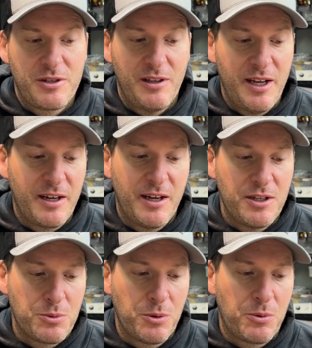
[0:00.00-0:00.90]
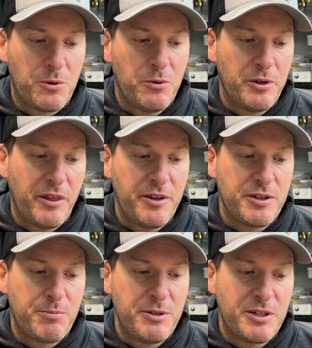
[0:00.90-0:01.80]
A lot of guys were throwing
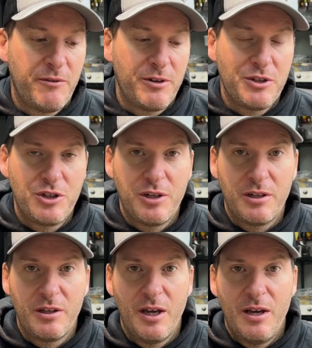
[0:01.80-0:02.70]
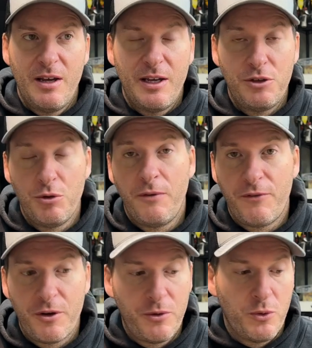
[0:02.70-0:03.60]
this specific jig and doing
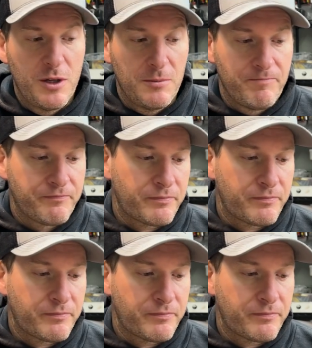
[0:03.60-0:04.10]
very well.